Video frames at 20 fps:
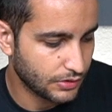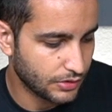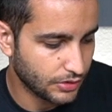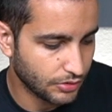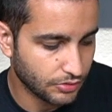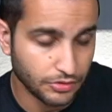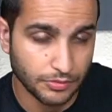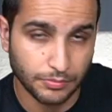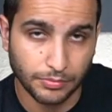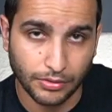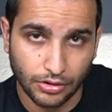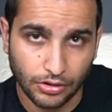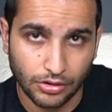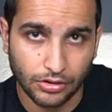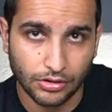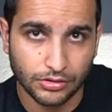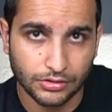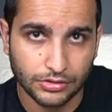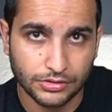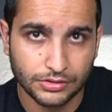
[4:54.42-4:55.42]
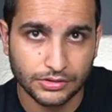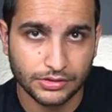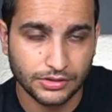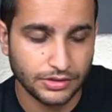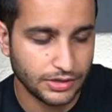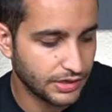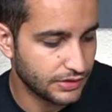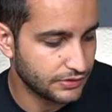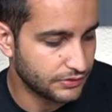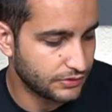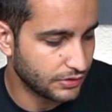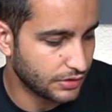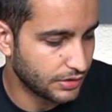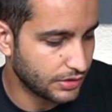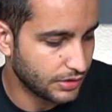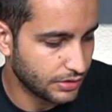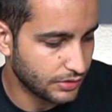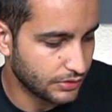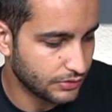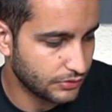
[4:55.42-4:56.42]
the owner Paul has
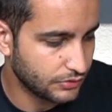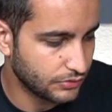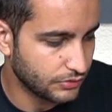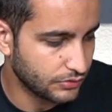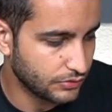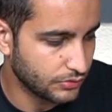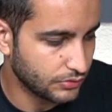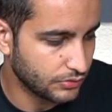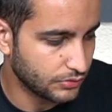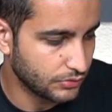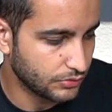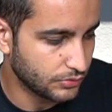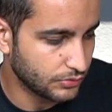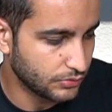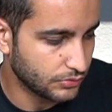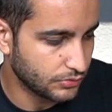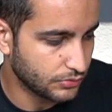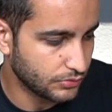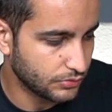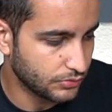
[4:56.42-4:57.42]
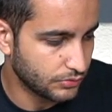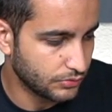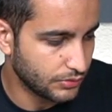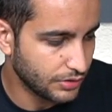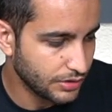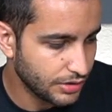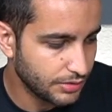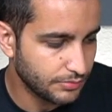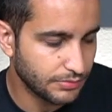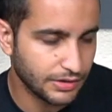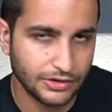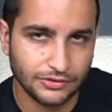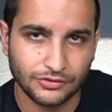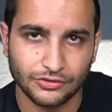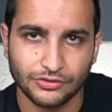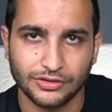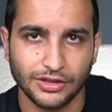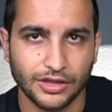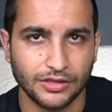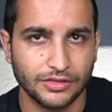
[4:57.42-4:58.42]
done to really make
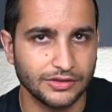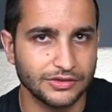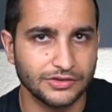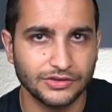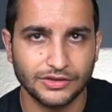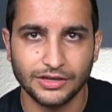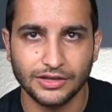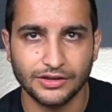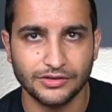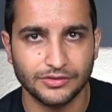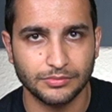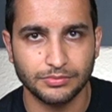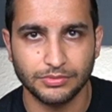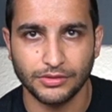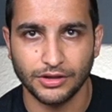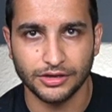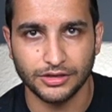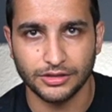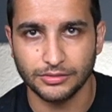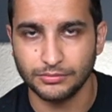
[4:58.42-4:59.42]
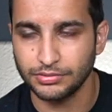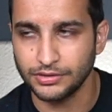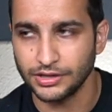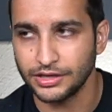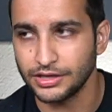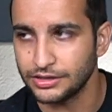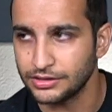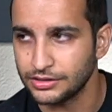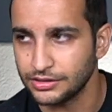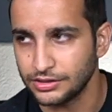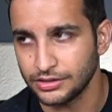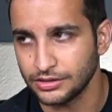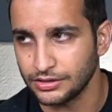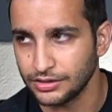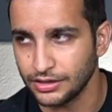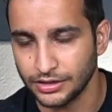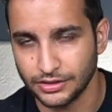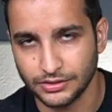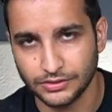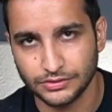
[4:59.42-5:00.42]
sure that this kit is a plug and play kit,
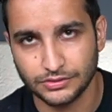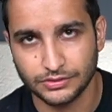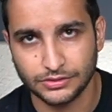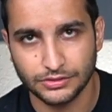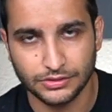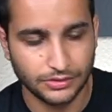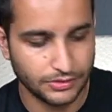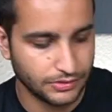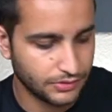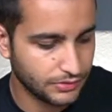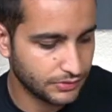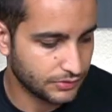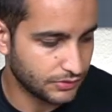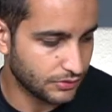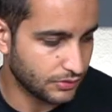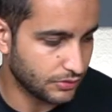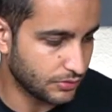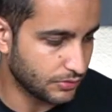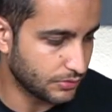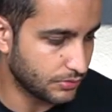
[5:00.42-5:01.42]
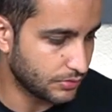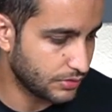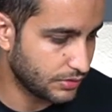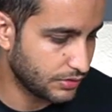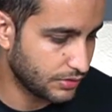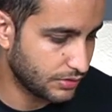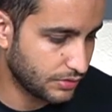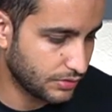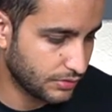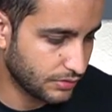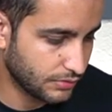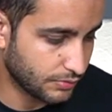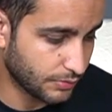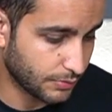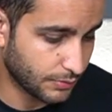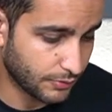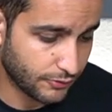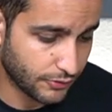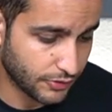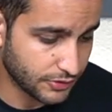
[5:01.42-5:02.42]
guys. So from
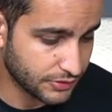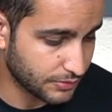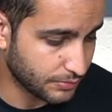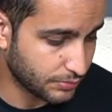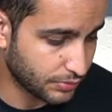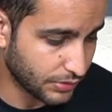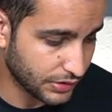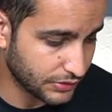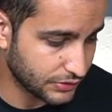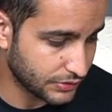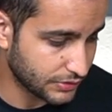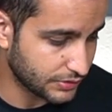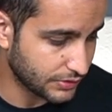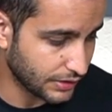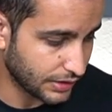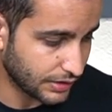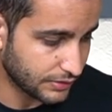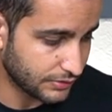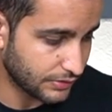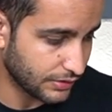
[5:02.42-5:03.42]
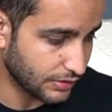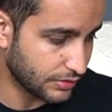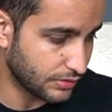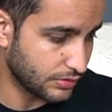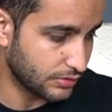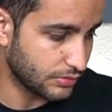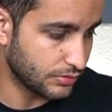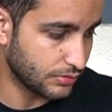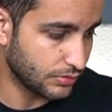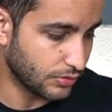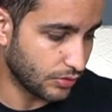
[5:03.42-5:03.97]
the first impressions, I can tell you